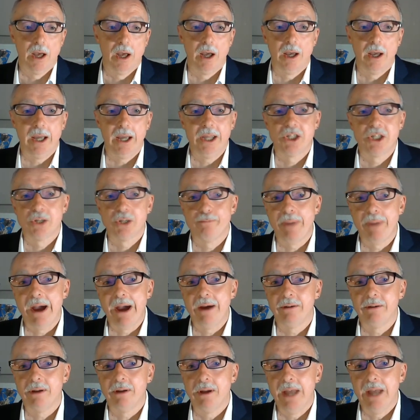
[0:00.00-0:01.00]
It's
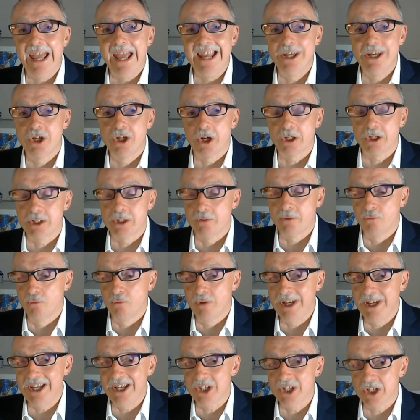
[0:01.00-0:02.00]
about inductive
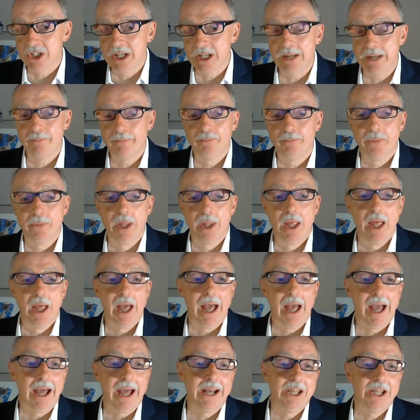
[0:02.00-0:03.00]
reasoning,
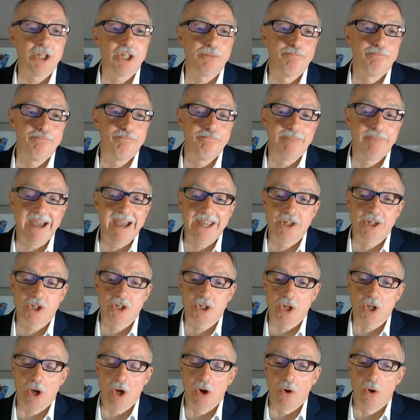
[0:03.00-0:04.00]
and it's
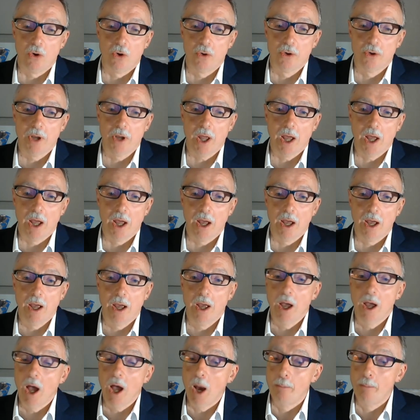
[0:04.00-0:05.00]
based on a
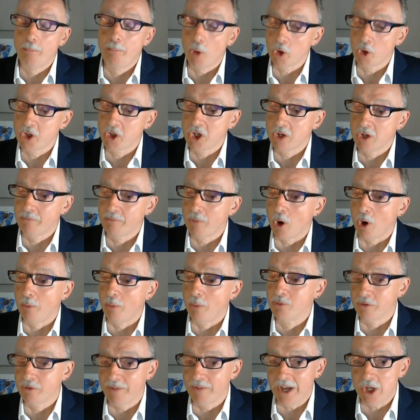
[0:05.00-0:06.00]
body of
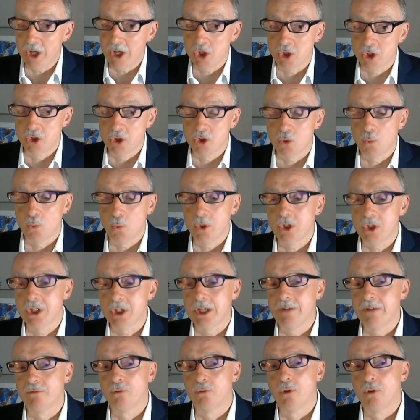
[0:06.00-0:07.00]
observations which
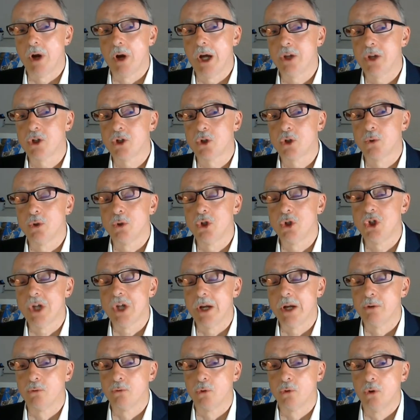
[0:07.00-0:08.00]
give rise to a
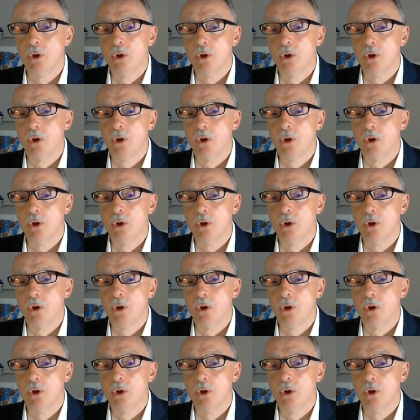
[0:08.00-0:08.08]
general